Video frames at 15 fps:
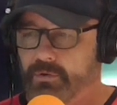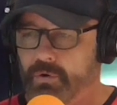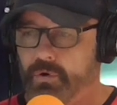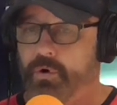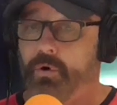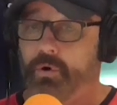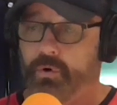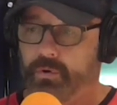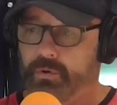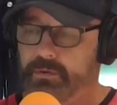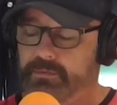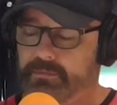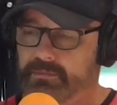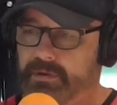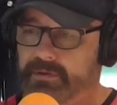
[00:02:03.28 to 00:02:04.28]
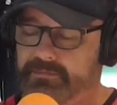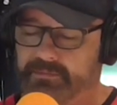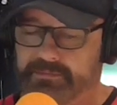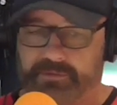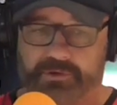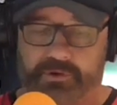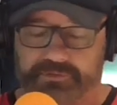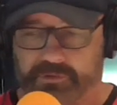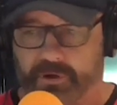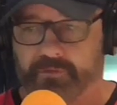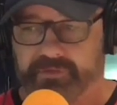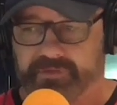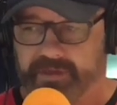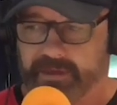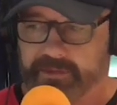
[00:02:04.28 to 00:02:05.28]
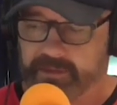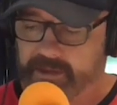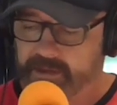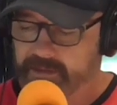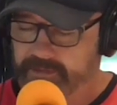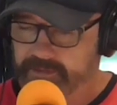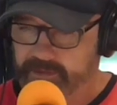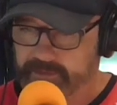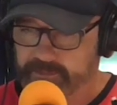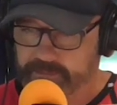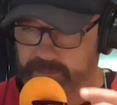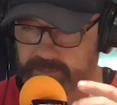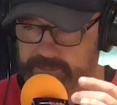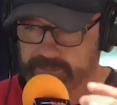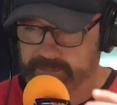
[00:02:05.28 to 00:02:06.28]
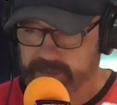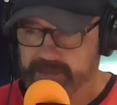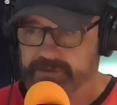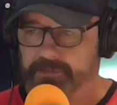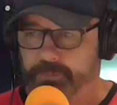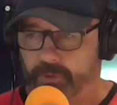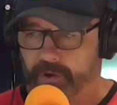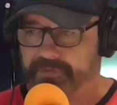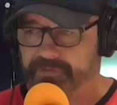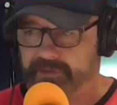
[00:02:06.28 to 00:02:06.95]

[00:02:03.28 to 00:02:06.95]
or they're not delving, they're hindered by